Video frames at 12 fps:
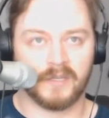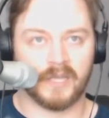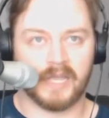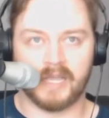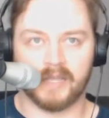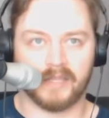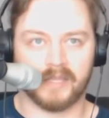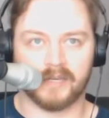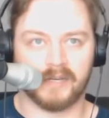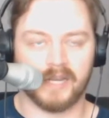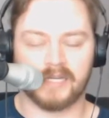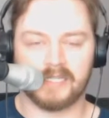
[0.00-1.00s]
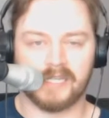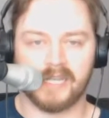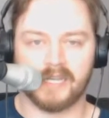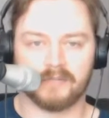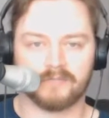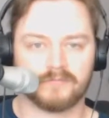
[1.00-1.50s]
I got like a
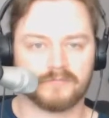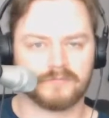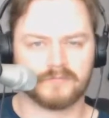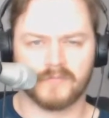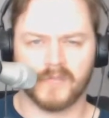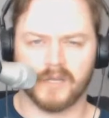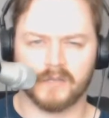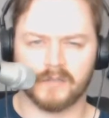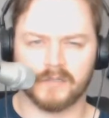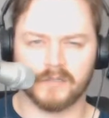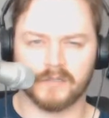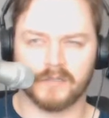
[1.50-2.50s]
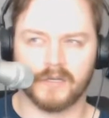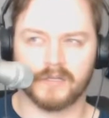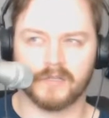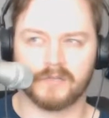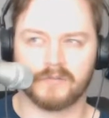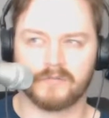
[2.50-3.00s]
98 on the
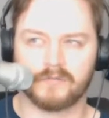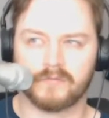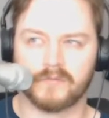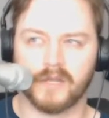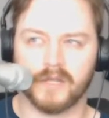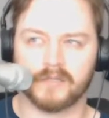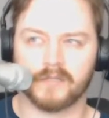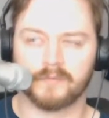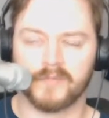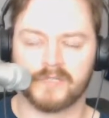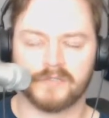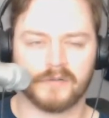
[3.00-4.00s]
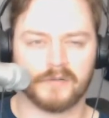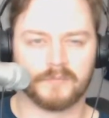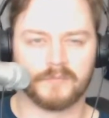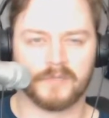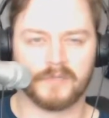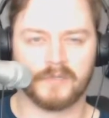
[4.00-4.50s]

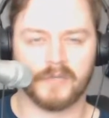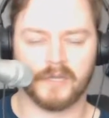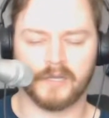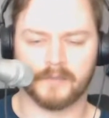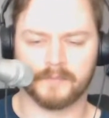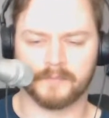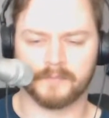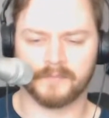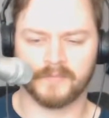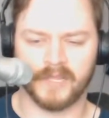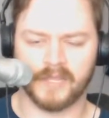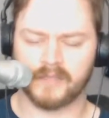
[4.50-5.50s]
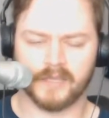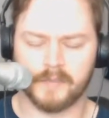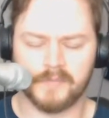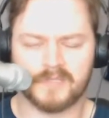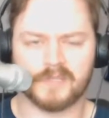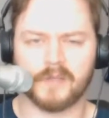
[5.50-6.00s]
midterm. Like I think I
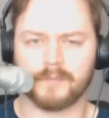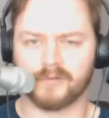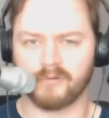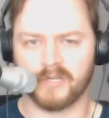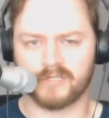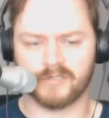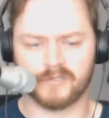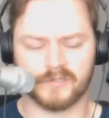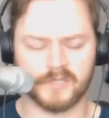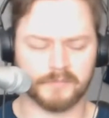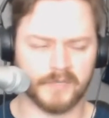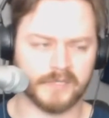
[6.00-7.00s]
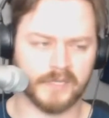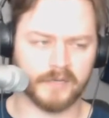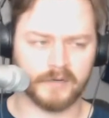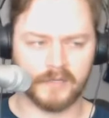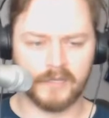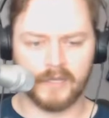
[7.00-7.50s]
missed a couple questions or something like
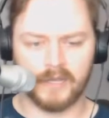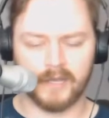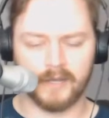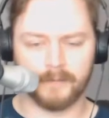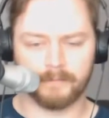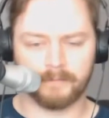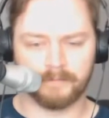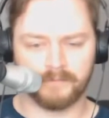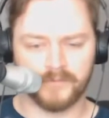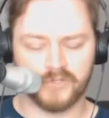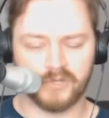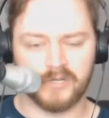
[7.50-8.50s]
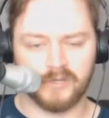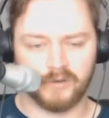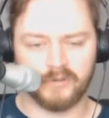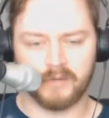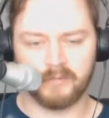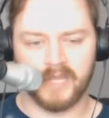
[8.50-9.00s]
that. So I
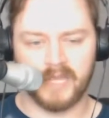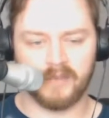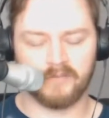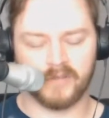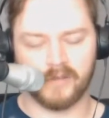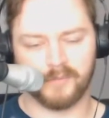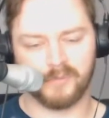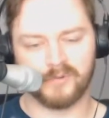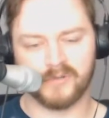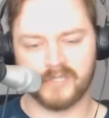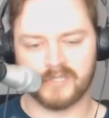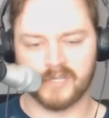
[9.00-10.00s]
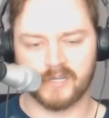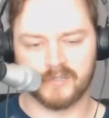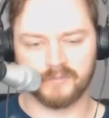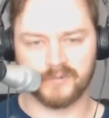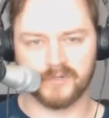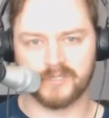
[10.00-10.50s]
know that we have a couple more
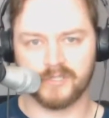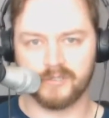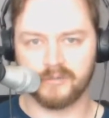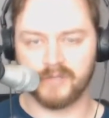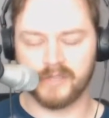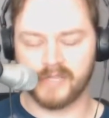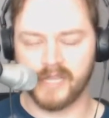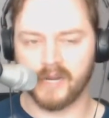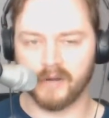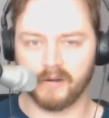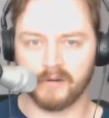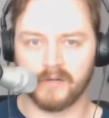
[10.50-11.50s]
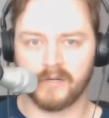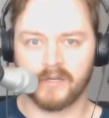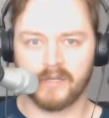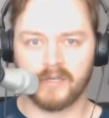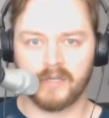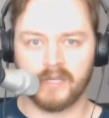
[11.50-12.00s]
discussion boards to do in there,
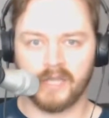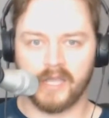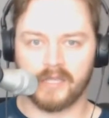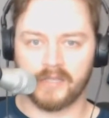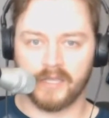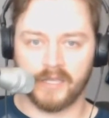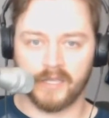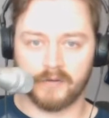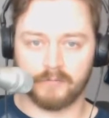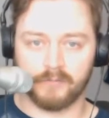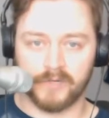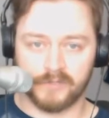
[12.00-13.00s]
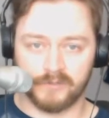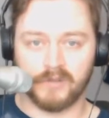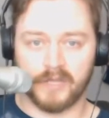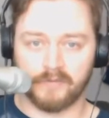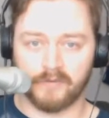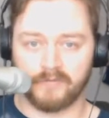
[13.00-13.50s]
and then we do
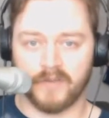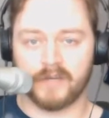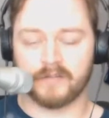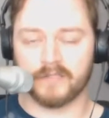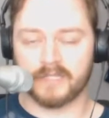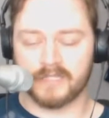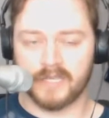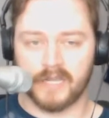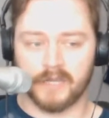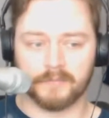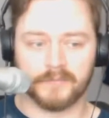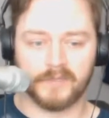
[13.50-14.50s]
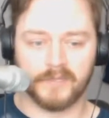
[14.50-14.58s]
have a final exam,